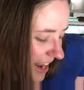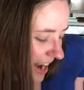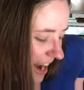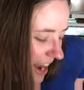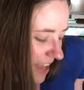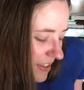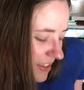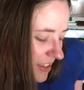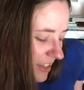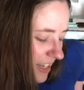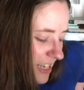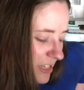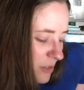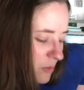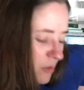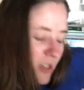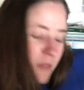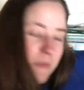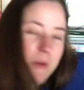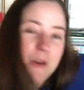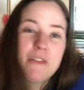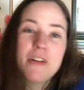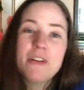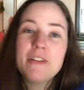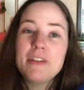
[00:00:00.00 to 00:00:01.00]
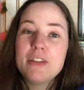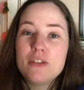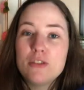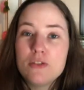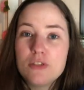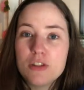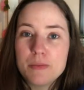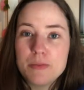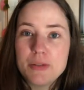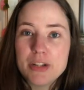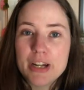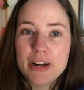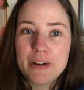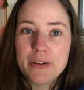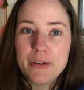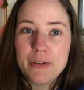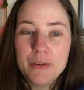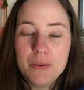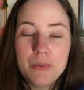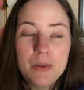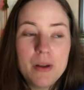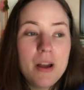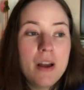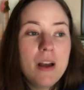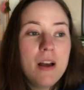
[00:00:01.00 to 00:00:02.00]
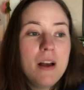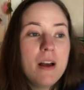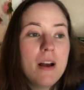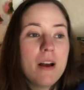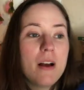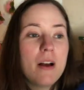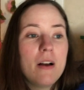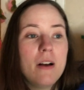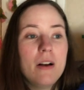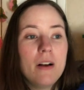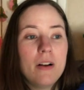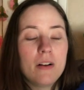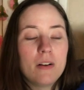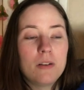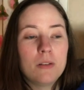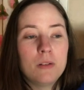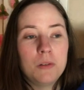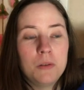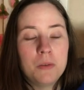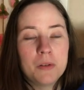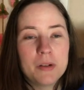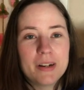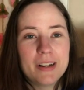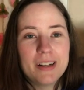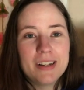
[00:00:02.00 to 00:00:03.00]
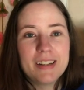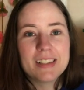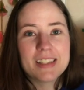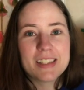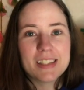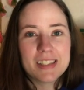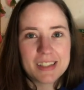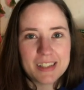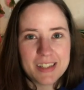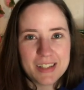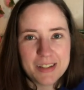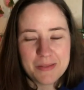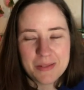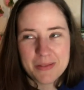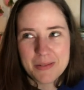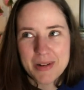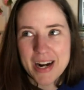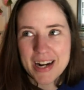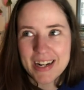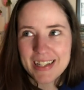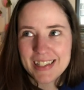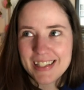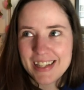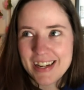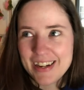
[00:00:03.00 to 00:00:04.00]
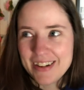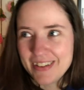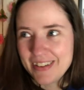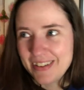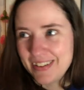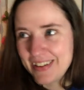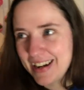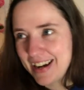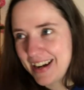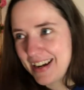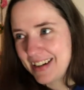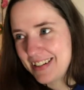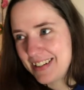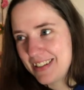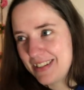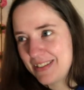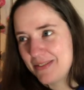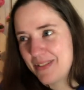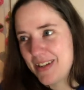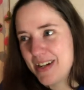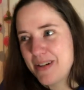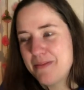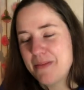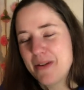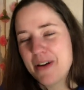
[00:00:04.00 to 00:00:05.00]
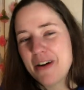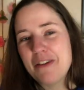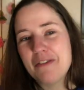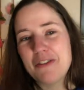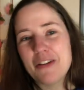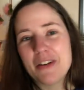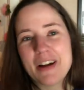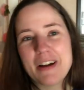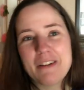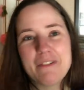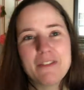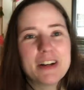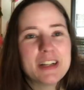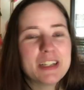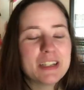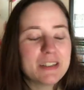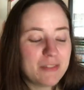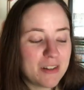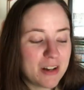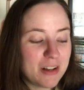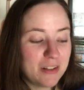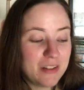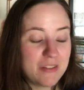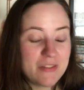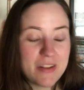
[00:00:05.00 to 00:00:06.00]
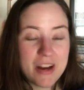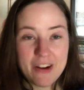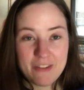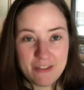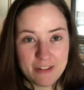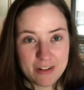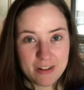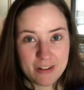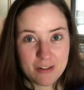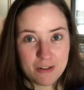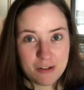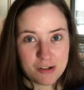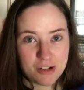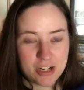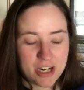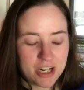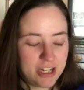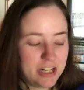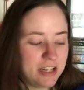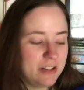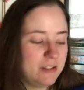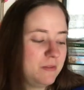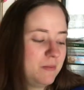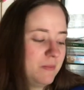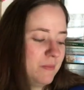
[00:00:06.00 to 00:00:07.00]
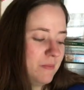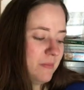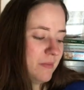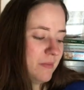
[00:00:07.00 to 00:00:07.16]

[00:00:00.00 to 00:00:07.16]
And then the last one is my favorite YouTube channel. Oh Lord, this is another one where I could sit here all day and just read them off. Okay, first of all, I love every crochet channel.